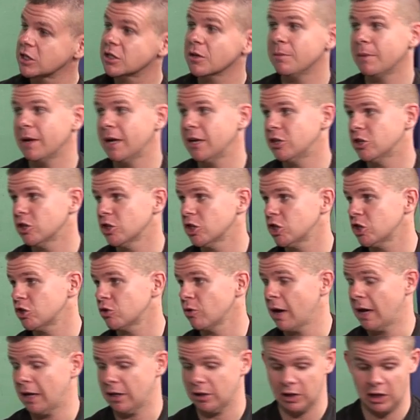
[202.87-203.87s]
a major
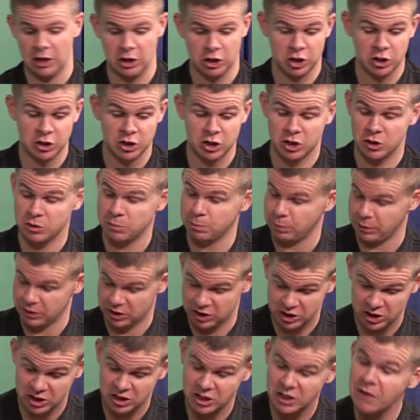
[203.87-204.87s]
strength,
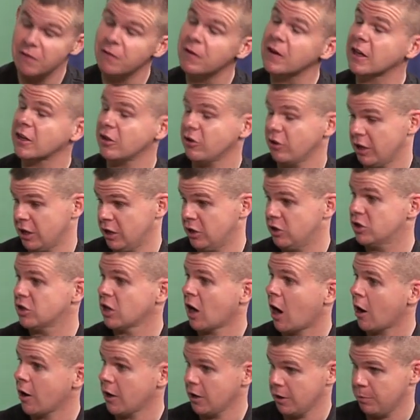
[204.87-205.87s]
specifically
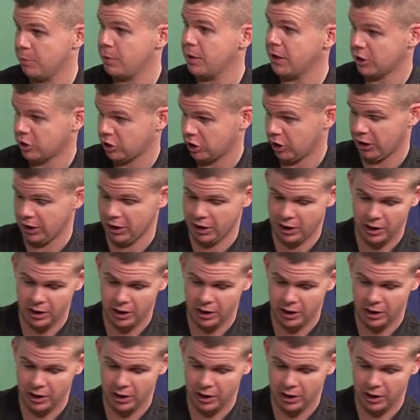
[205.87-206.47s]
starting pitching.